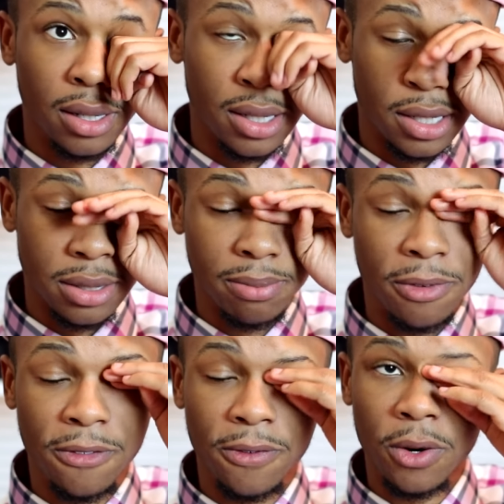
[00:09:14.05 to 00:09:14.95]
because
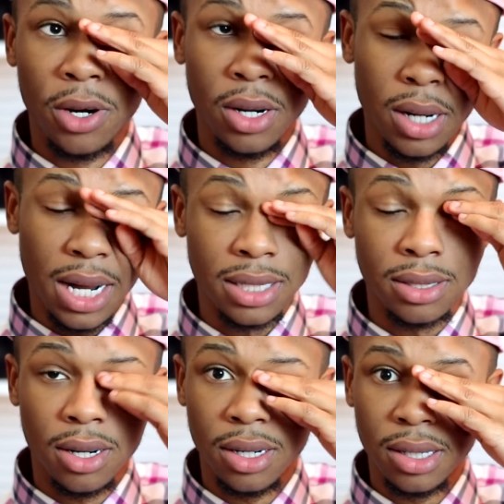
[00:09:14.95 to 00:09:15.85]
before I
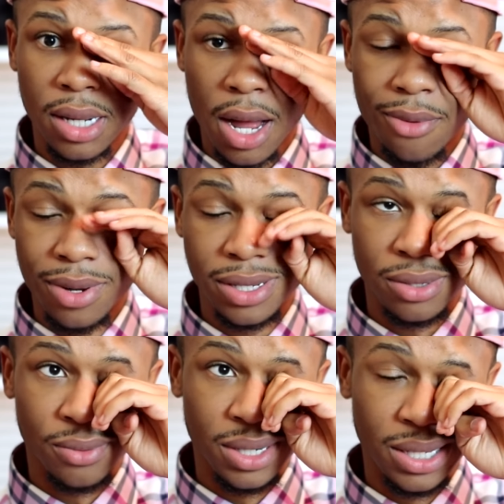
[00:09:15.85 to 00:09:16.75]
started, I
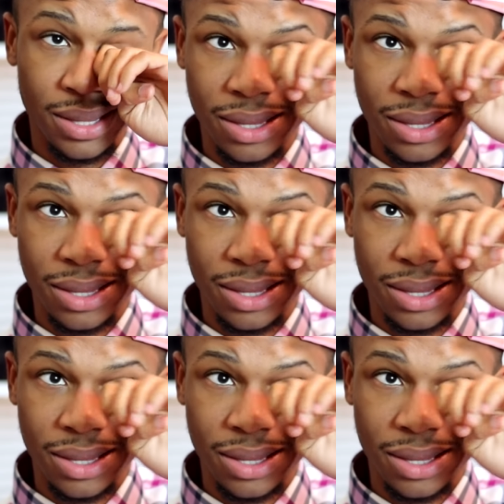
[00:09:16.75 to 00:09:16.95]
wasn't really,